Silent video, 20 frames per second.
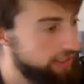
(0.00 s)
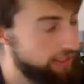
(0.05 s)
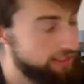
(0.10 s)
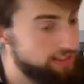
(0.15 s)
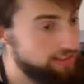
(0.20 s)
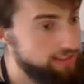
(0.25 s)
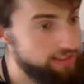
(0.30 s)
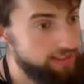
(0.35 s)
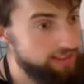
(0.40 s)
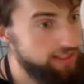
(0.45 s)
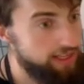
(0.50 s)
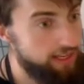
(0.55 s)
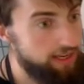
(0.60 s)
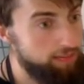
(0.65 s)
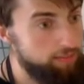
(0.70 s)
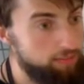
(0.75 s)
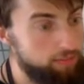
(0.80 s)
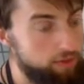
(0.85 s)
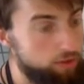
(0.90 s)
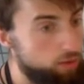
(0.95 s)
it's the
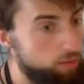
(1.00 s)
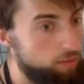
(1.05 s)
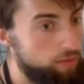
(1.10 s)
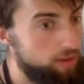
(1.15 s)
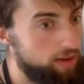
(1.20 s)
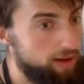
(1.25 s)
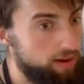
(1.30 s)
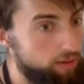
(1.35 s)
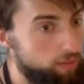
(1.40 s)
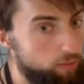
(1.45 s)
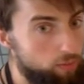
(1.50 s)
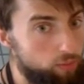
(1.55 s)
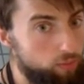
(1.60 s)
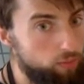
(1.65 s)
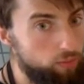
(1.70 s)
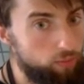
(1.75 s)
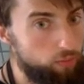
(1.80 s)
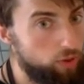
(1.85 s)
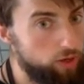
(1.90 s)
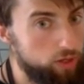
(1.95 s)
same no matter
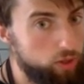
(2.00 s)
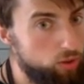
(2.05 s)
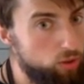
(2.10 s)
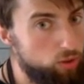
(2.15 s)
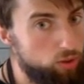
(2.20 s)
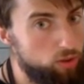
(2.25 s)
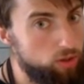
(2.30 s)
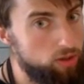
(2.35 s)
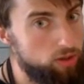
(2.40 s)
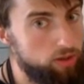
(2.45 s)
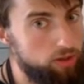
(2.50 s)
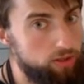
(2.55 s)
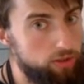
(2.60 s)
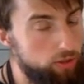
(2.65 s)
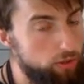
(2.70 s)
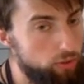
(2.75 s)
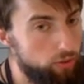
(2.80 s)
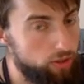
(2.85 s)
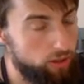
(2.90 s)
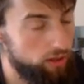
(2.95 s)
what cooker
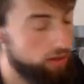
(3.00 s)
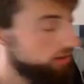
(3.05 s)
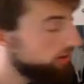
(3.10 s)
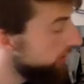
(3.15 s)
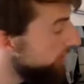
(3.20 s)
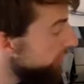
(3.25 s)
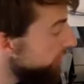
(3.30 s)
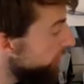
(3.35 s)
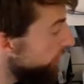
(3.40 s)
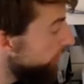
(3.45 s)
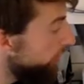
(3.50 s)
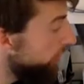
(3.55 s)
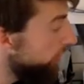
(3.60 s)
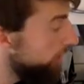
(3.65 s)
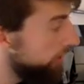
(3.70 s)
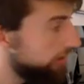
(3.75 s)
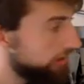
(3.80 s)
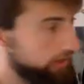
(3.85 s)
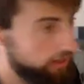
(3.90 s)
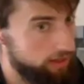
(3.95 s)
you are you're
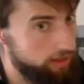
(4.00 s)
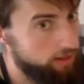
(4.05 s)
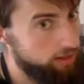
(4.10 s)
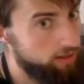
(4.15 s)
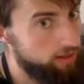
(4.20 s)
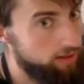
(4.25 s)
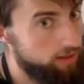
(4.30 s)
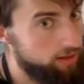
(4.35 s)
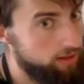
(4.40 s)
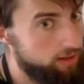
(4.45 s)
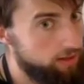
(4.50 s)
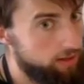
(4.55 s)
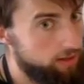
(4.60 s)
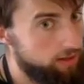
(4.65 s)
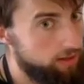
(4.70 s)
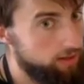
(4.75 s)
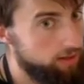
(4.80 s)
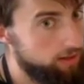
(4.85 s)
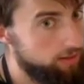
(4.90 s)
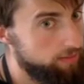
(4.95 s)
boiling in it.
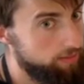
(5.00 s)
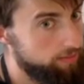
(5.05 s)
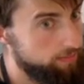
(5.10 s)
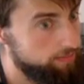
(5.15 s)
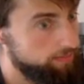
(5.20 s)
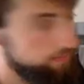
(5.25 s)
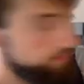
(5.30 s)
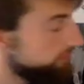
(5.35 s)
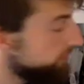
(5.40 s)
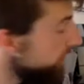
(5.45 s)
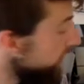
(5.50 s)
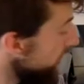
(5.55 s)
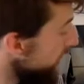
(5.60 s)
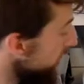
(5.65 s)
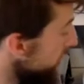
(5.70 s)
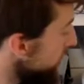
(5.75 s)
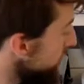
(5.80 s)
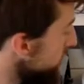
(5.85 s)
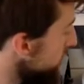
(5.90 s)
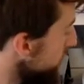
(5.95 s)
Um,
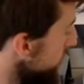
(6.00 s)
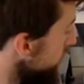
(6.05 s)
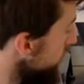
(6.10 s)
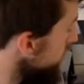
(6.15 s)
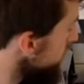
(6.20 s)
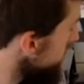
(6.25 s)
so